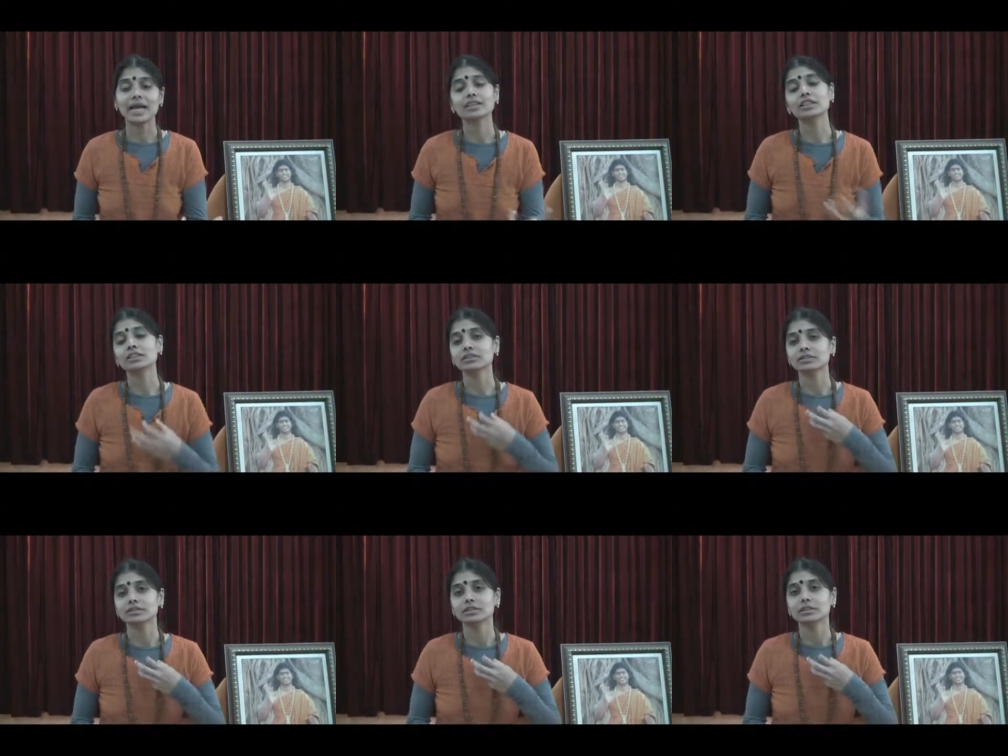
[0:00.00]
And it
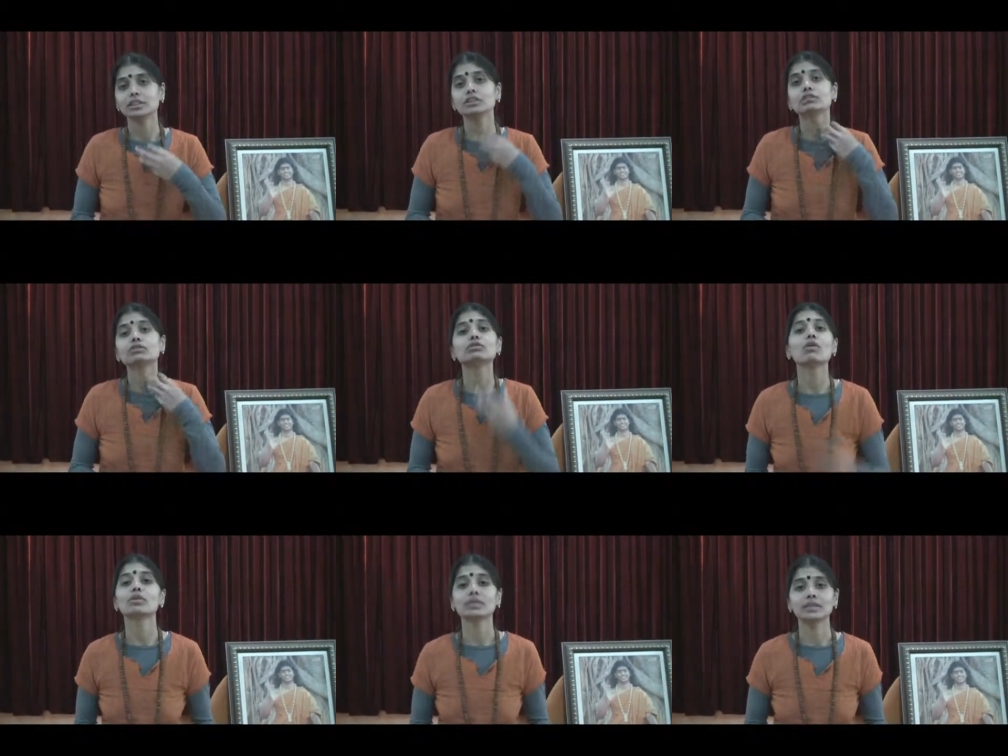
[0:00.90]
is
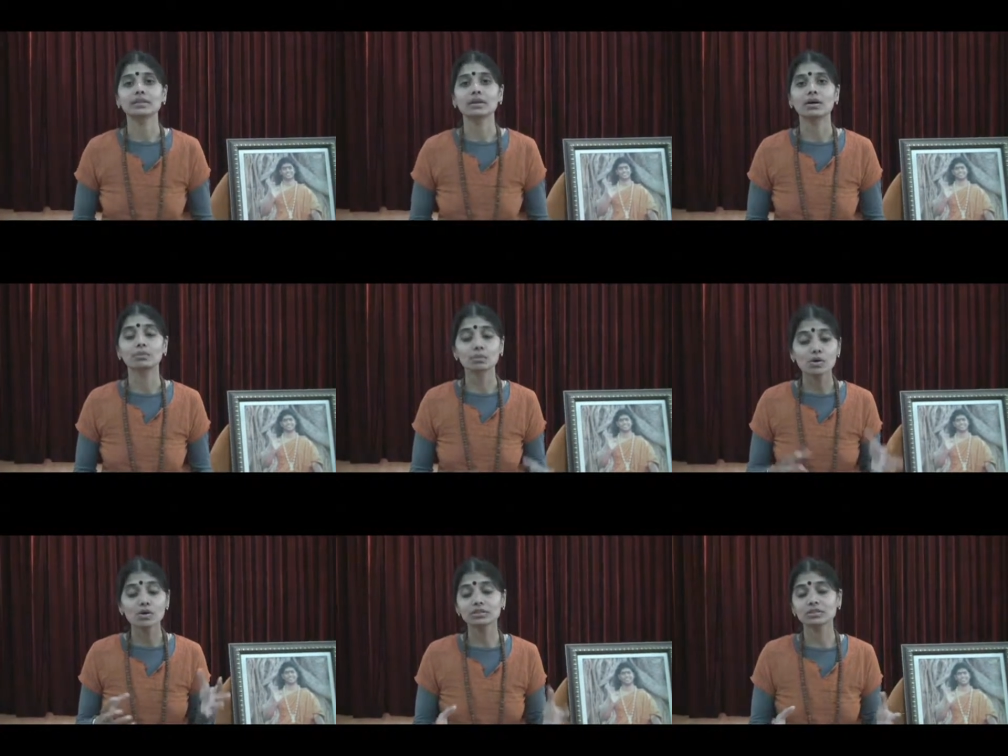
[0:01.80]
so good.
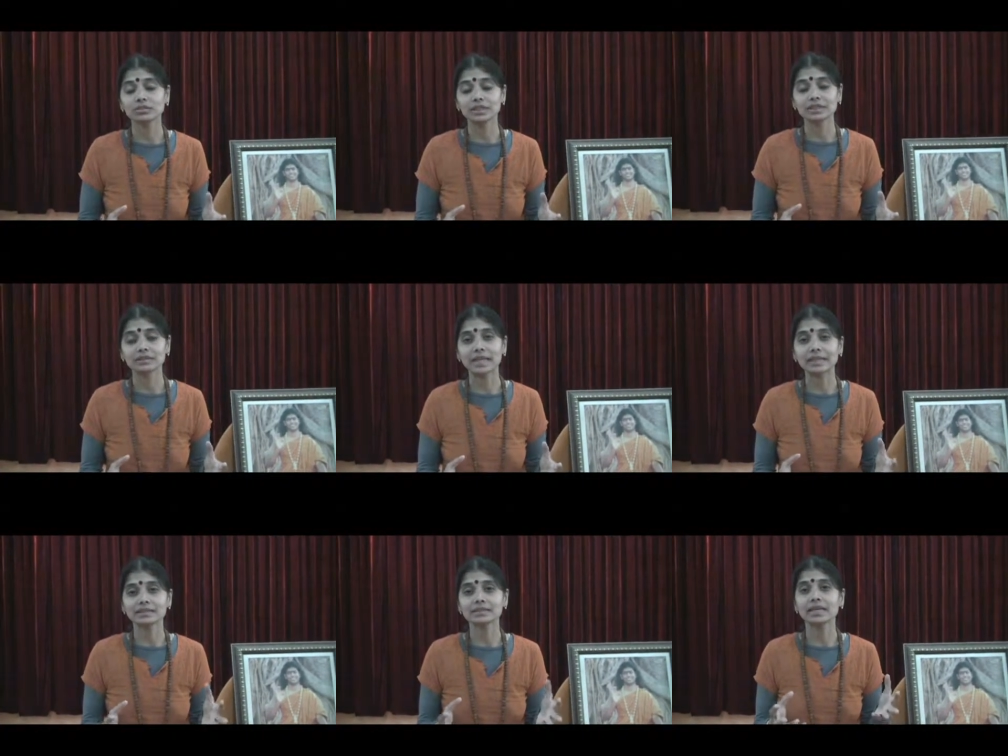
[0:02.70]
Most of the kids,
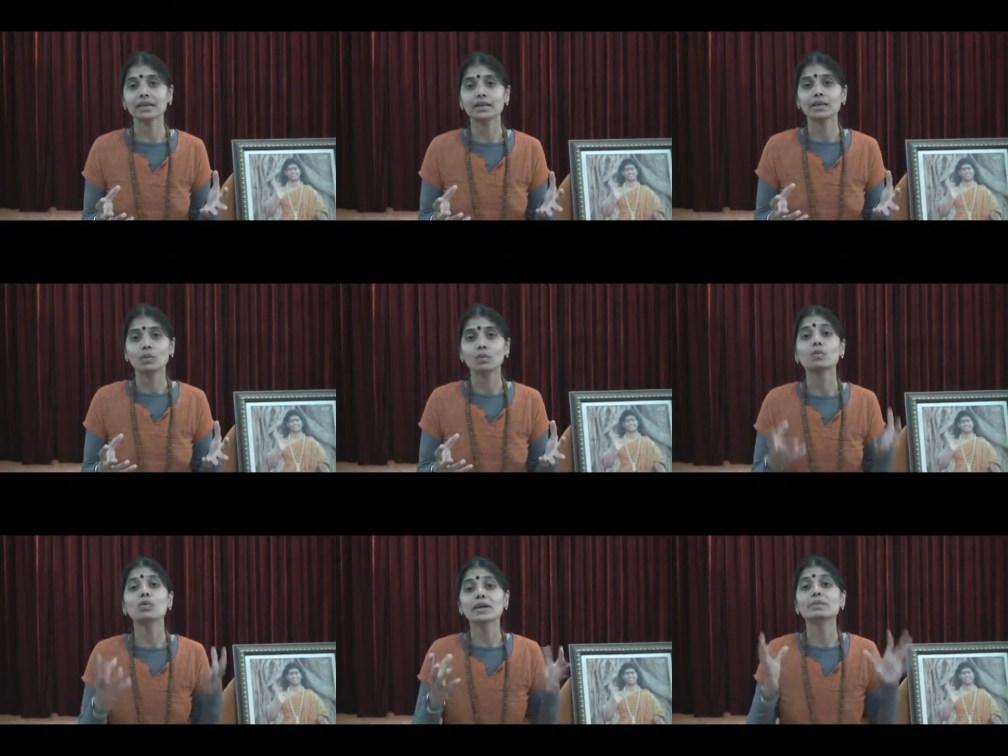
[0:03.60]
I can say,
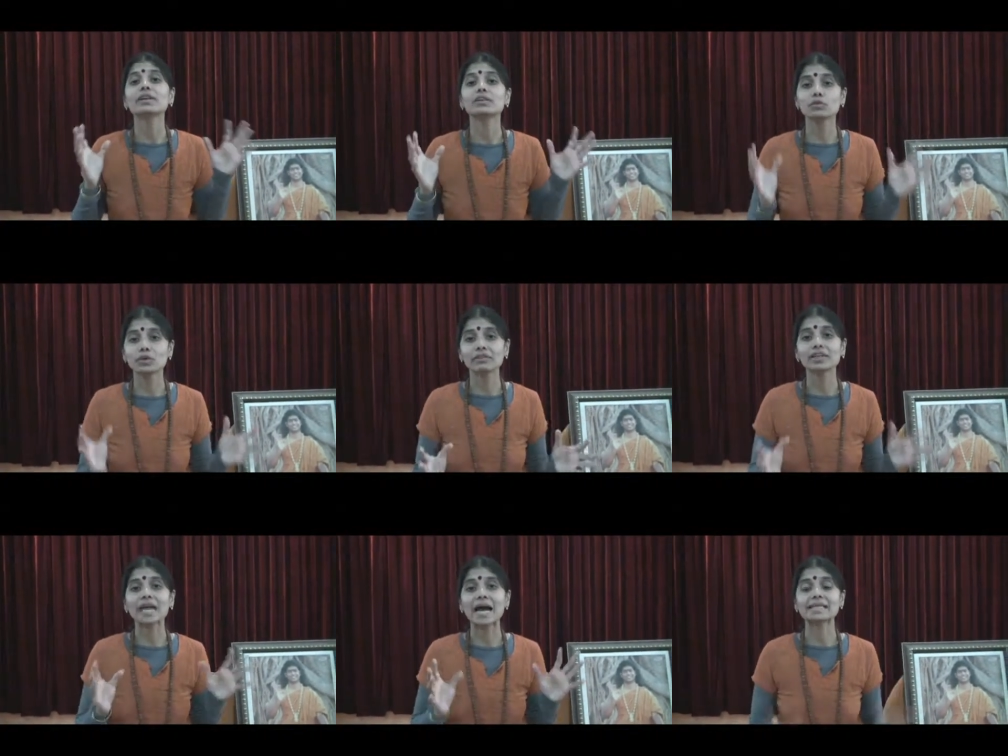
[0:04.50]

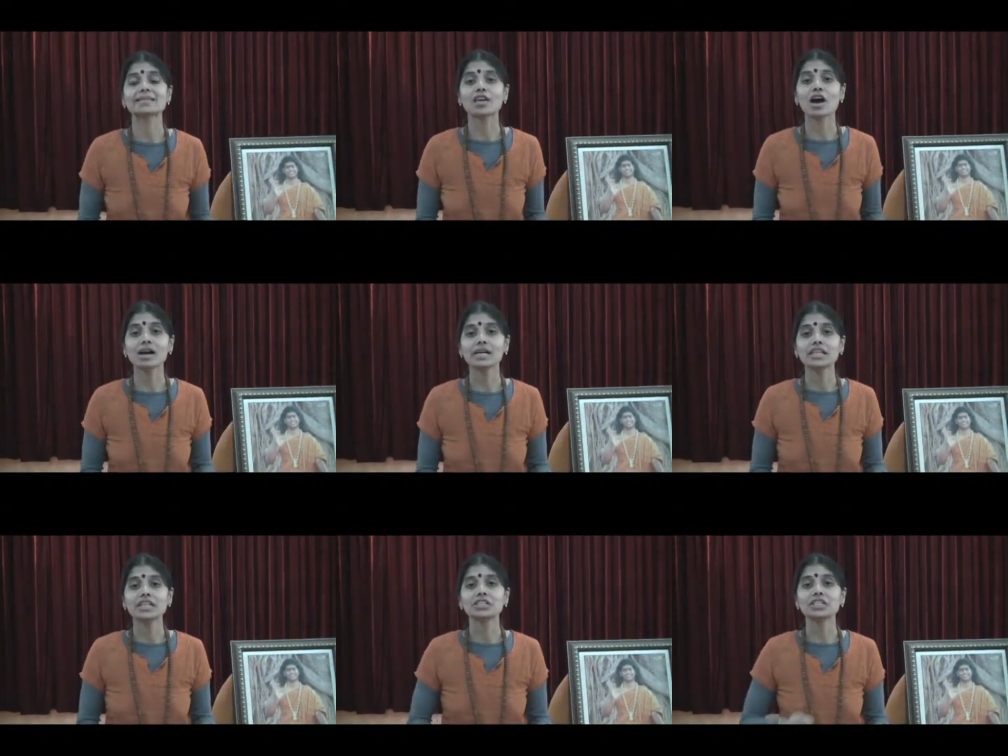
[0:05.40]
whoever I saw,
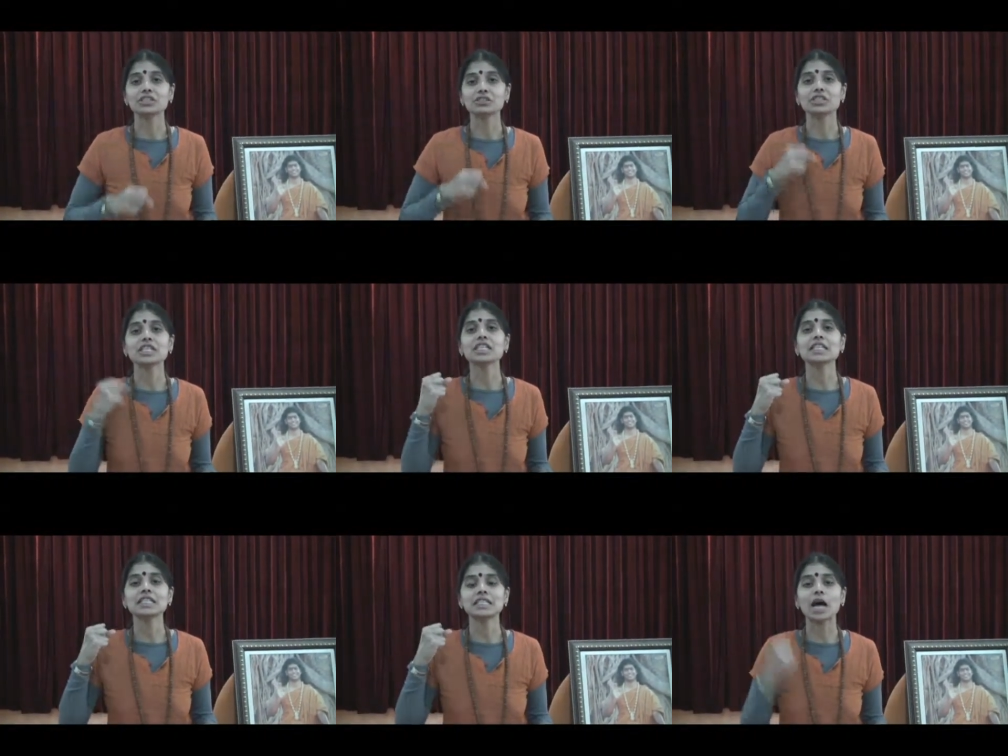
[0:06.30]
she's
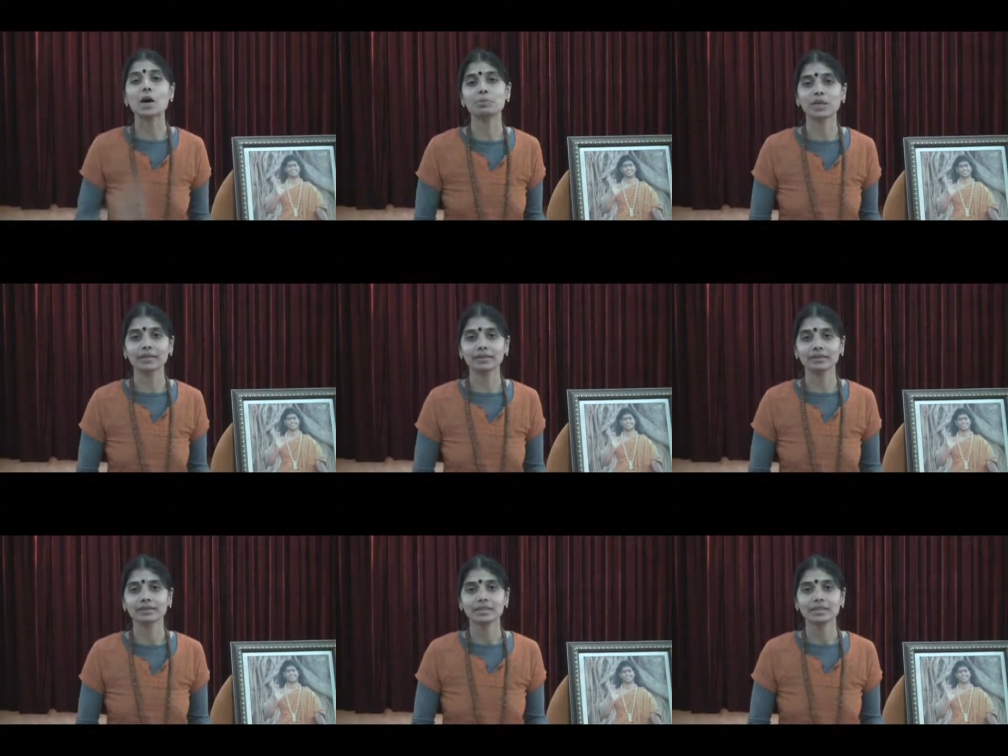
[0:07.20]
just applying.